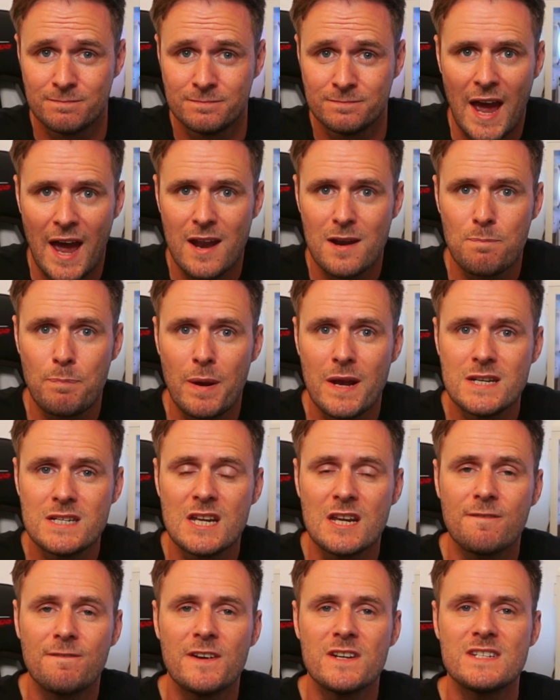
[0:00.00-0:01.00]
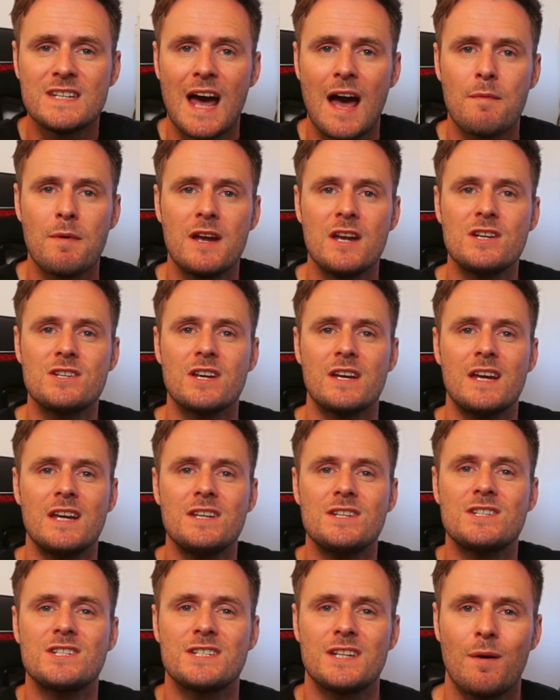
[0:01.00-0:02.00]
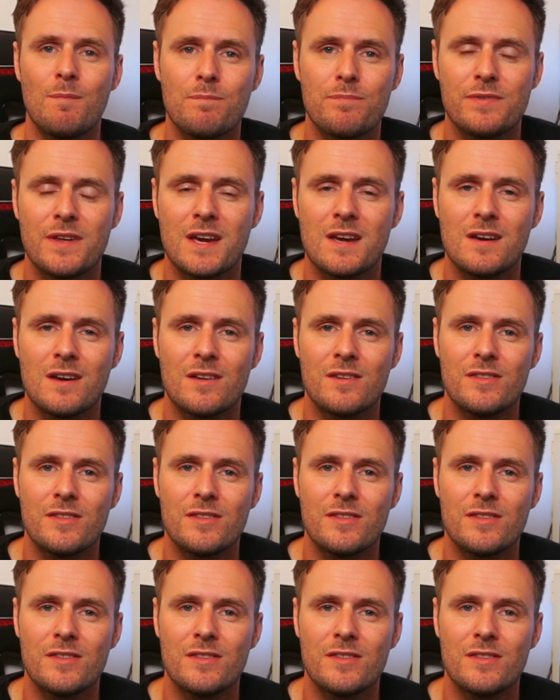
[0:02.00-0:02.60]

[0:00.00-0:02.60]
And pitting for damage is something